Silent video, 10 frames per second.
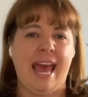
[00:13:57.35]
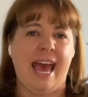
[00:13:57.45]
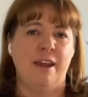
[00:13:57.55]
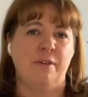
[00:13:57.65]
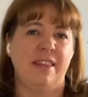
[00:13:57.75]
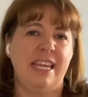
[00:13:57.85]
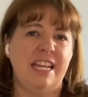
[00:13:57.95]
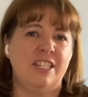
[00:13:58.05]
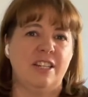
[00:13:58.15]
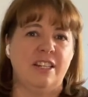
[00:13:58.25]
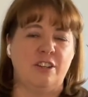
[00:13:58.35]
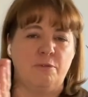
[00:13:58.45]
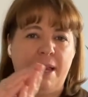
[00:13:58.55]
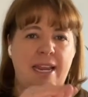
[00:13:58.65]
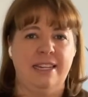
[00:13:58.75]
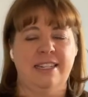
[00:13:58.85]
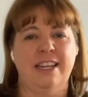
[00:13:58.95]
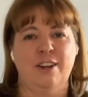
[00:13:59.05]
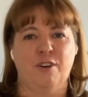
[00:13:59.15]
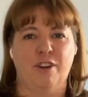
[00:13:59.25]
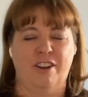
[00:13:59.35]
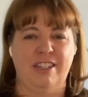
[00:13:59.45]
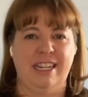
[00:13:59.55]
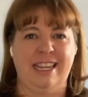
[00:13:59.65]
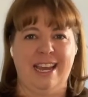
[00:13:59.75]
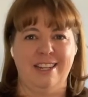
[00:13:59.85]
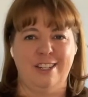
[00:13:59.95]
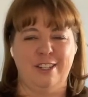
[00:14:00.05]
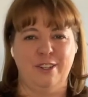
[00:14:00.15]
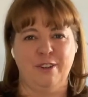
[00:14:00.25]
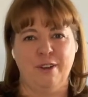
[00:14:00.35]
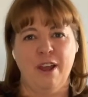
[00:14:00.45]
And with each of the domains, in order to get to